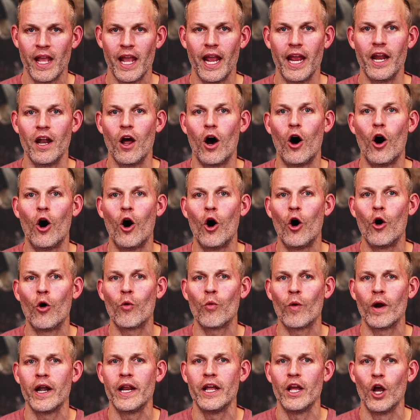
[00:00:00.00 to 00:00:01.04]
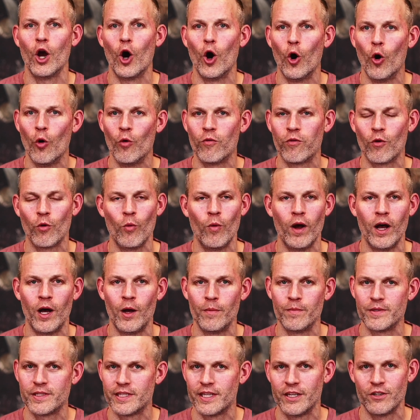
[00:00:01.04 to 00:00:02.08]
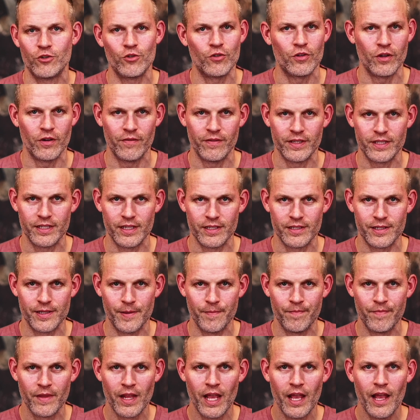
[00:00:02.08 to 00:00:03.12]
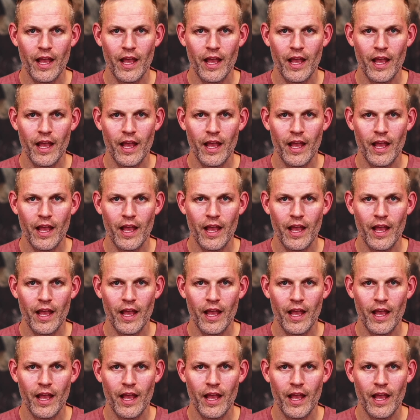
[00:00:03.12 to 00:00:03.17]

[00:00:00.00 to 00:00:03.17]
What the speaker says: an already overwhelmed central nervous system.